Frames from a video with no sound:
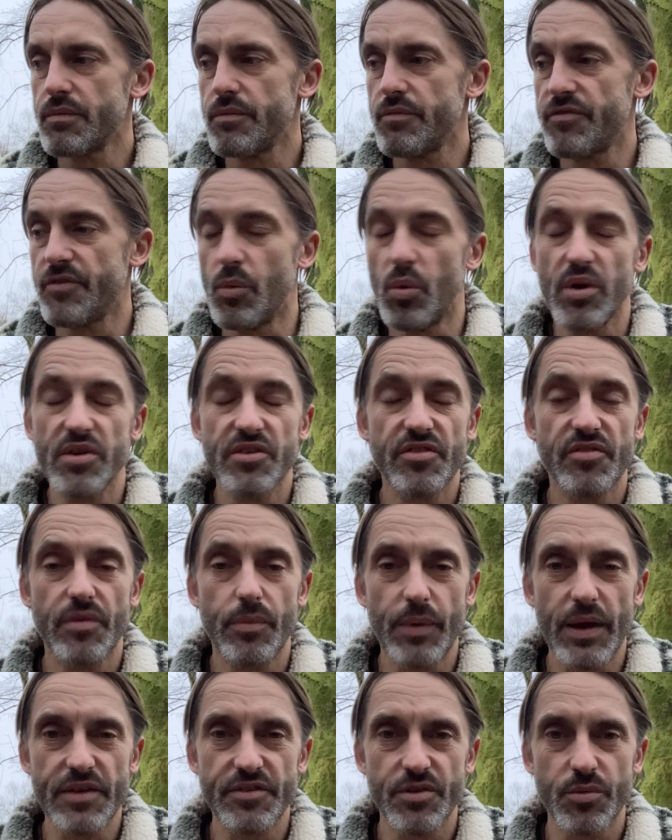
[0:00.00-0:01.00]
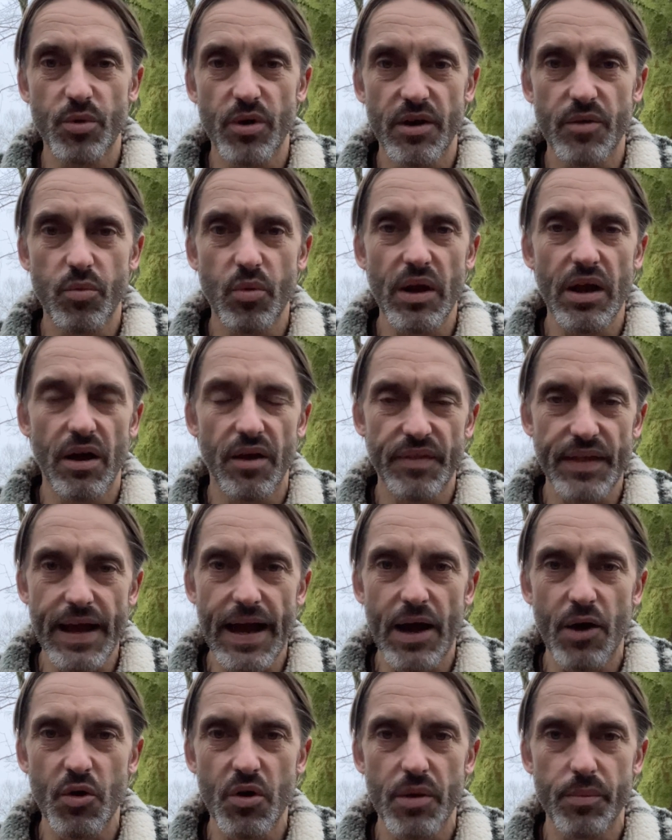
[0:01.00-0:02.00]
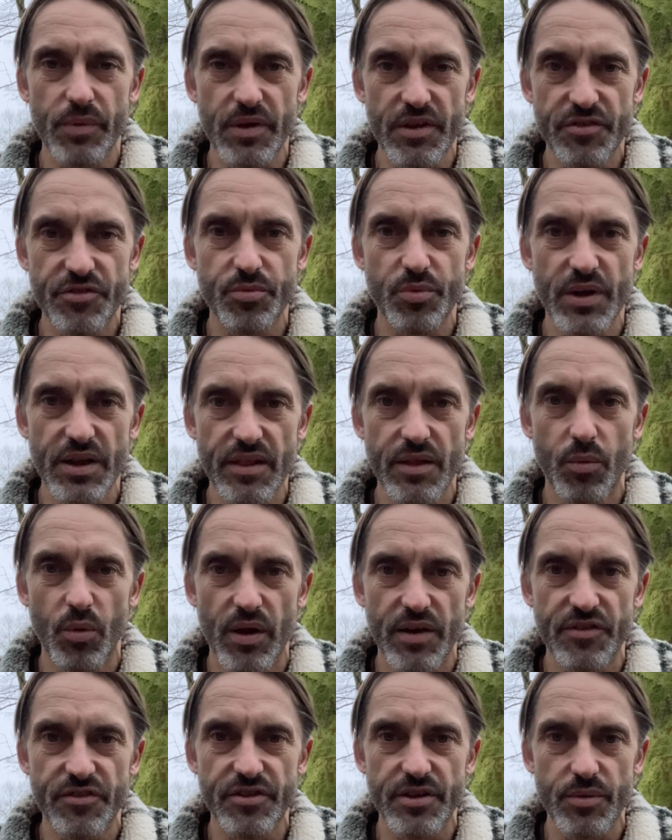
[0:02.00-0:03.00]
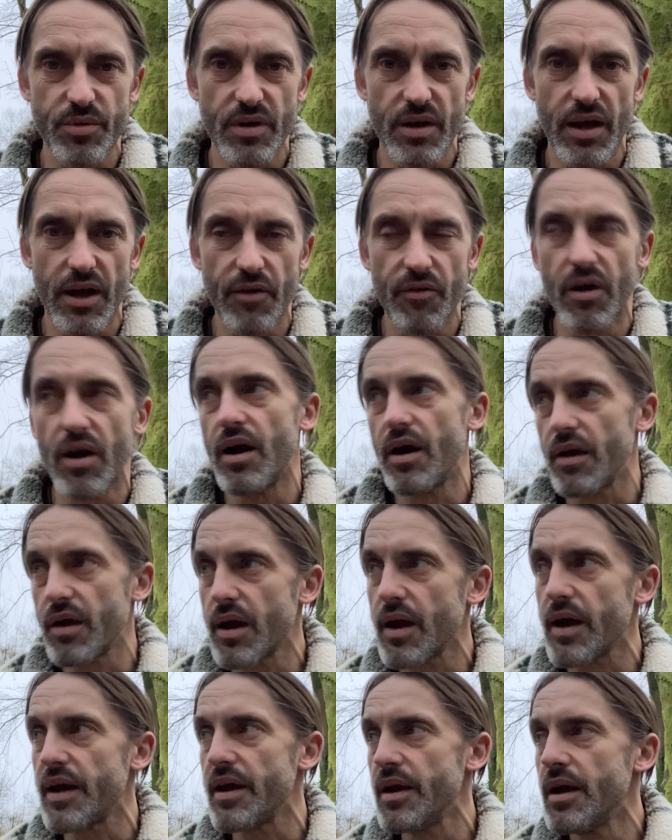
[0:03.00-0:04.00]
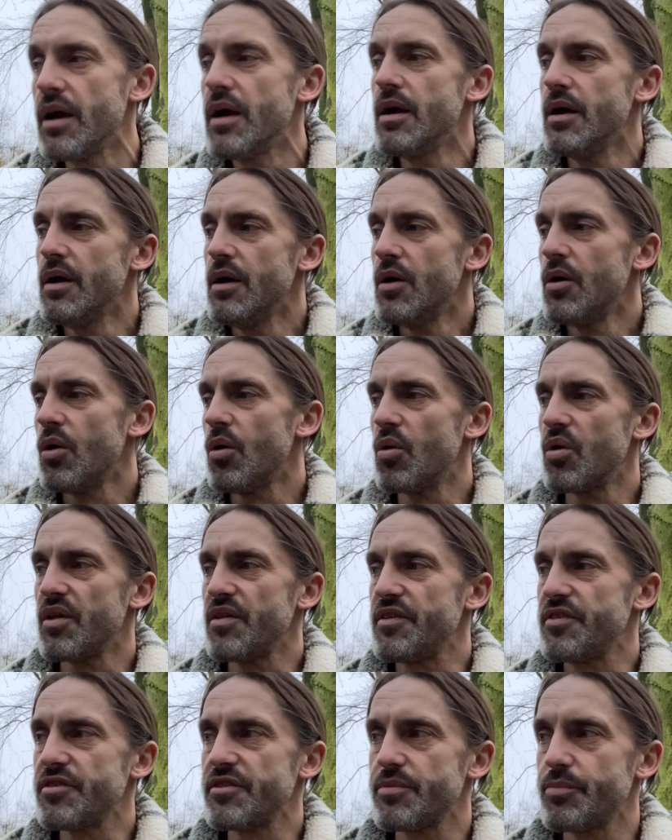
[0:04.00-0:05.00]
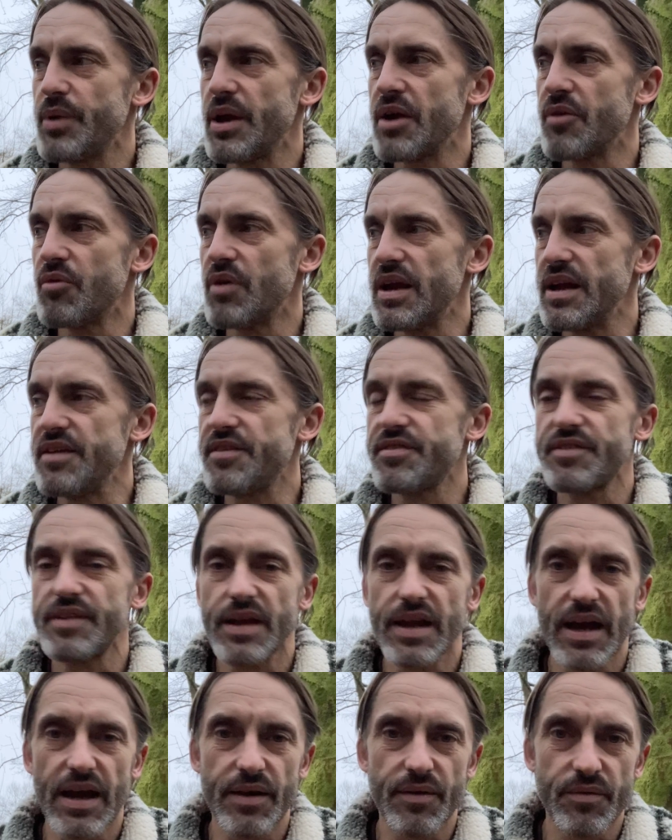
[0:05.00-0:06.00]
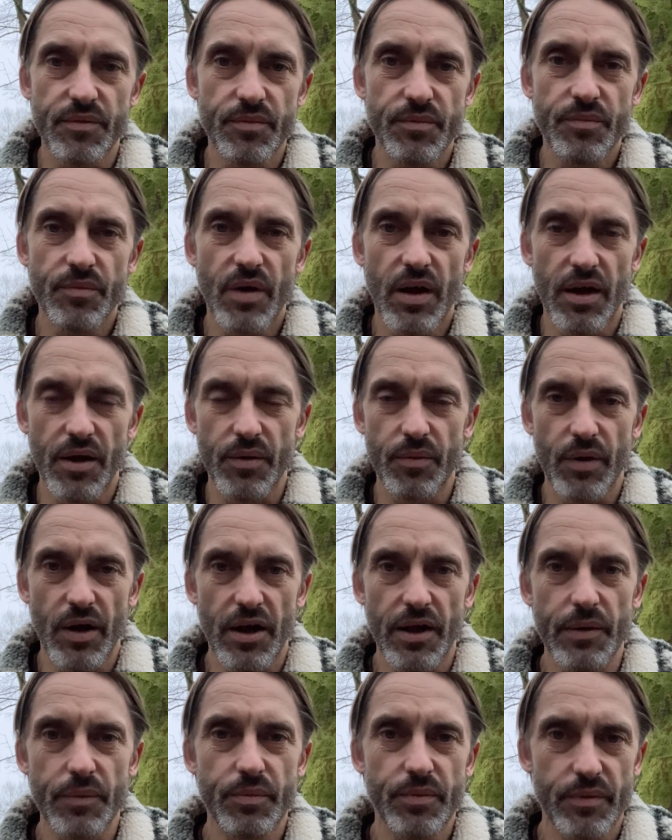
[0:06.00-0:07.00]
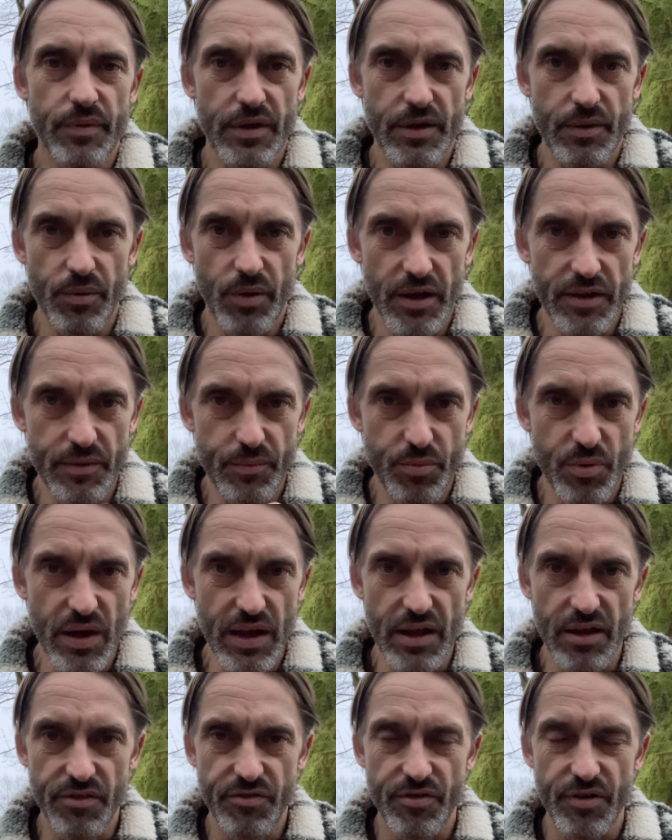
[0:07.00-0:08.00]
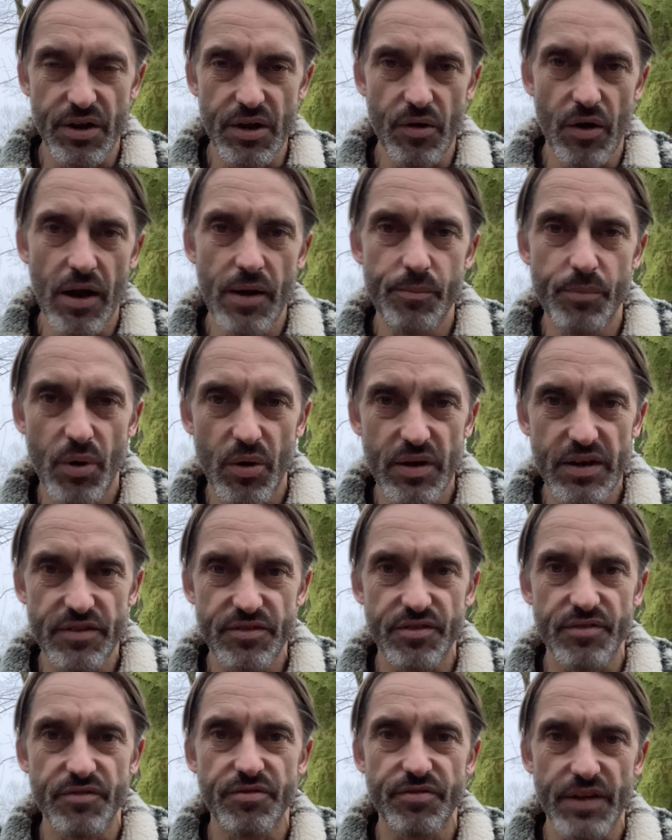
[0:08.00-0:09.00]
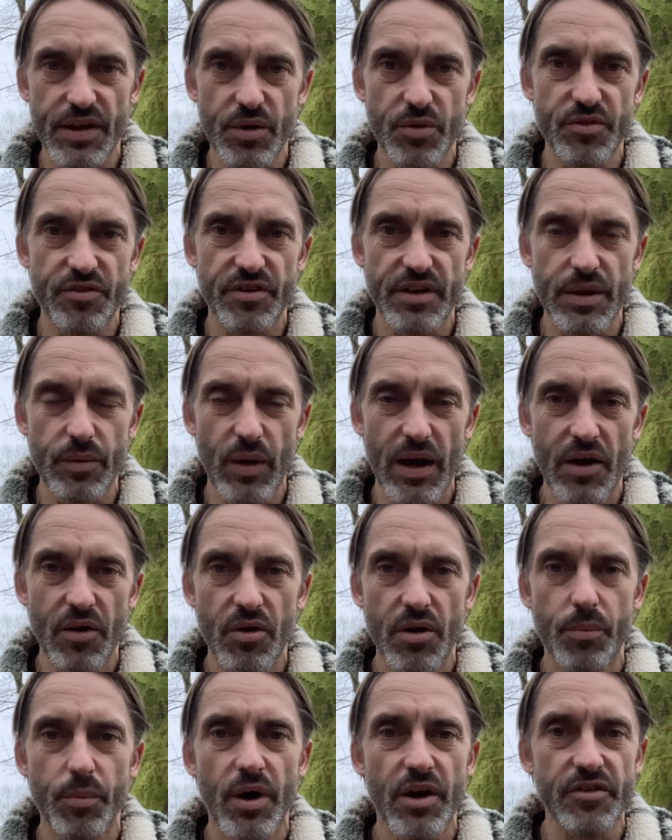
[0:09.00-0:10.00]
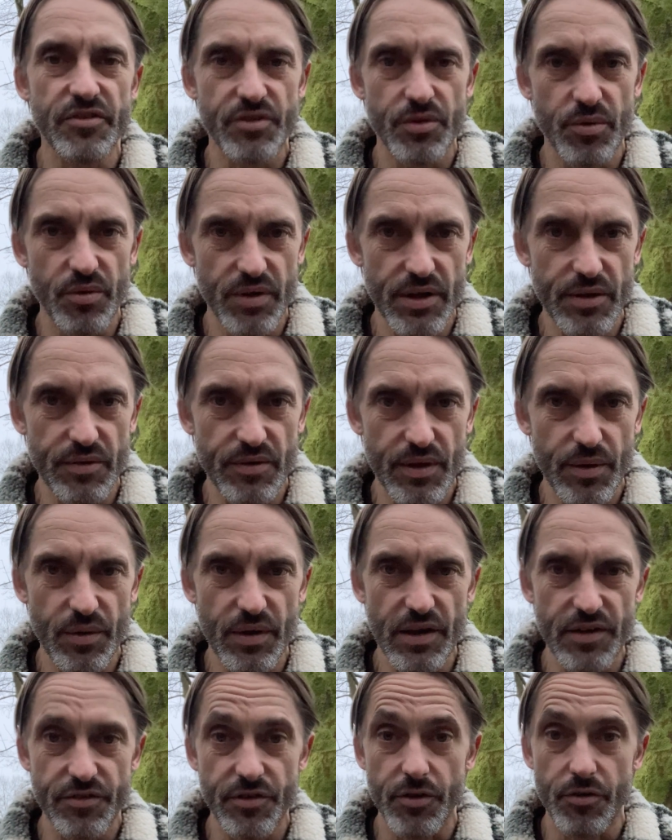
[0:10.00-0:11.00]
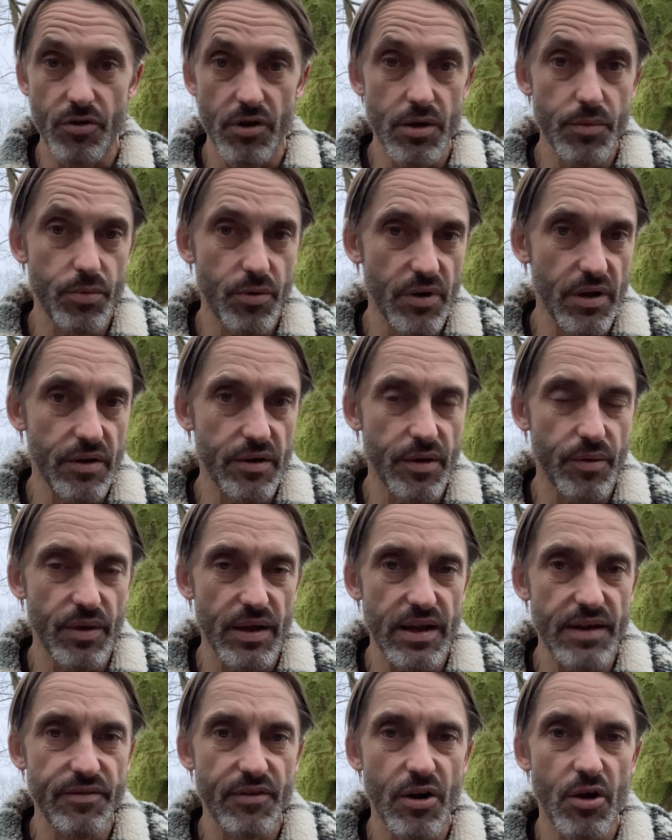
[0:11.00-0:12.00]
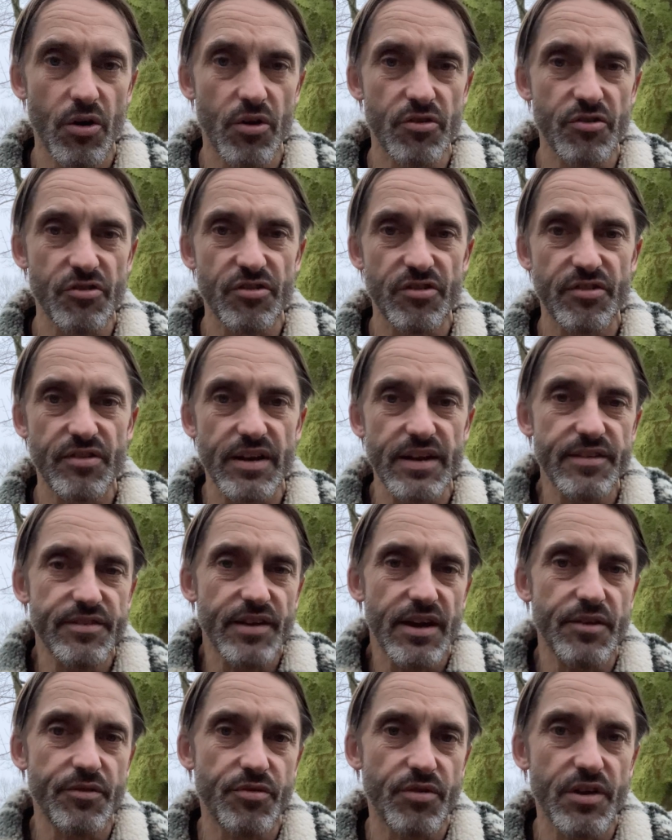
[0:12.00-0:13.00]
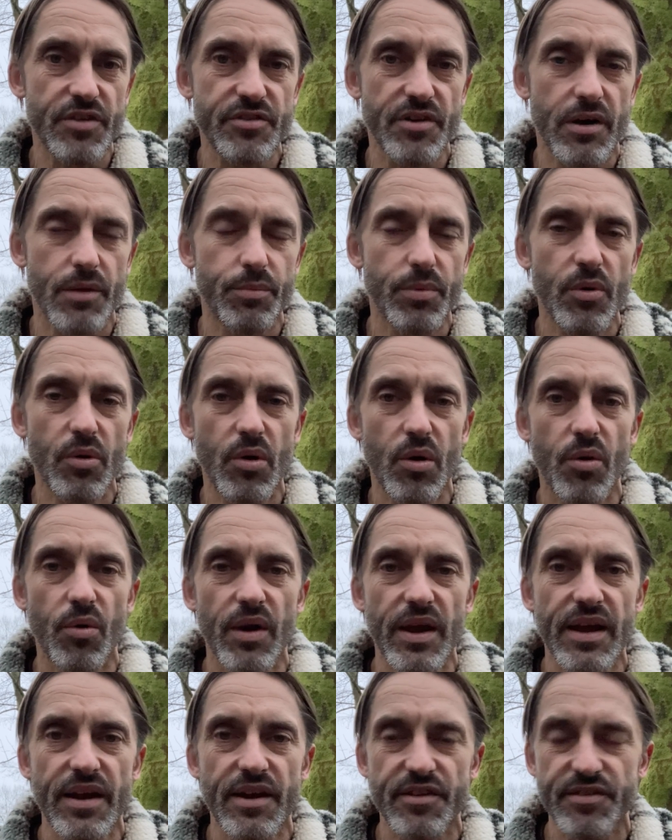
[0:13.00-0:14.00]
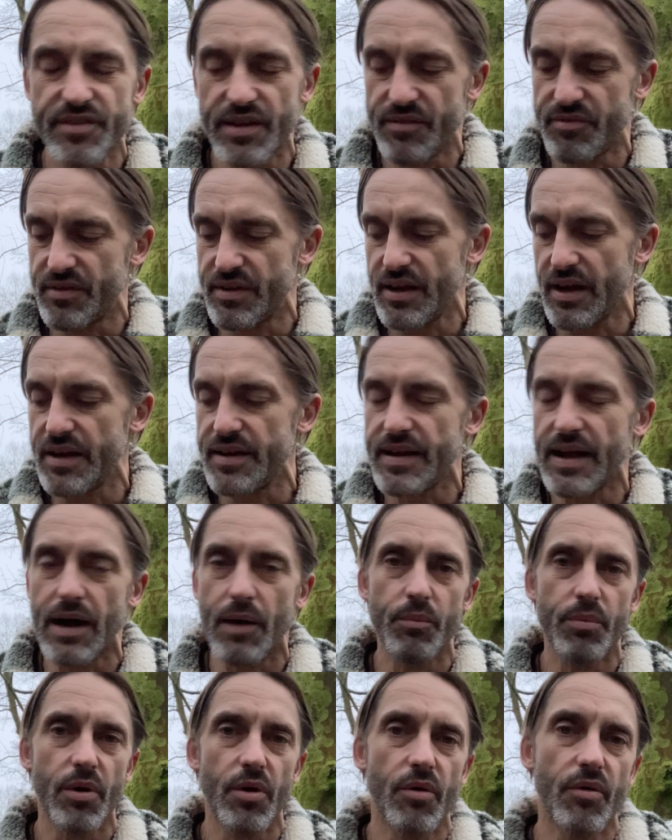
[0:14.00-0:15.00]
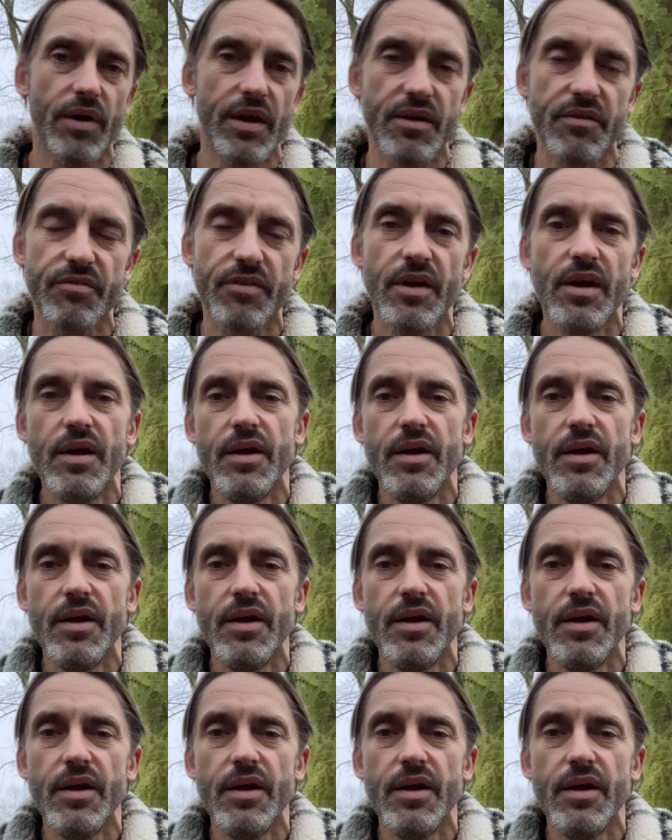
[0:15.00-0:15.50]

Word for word: for want of a better word, we are the alchemists. We're the ones who are like, right, okay, all of this is being released again. I, I, you either bring it through your own bodies and fields and you alchemize it, or you do it as a group, or you do it even consciously. Say, for example, calling in a seven-day downpouring of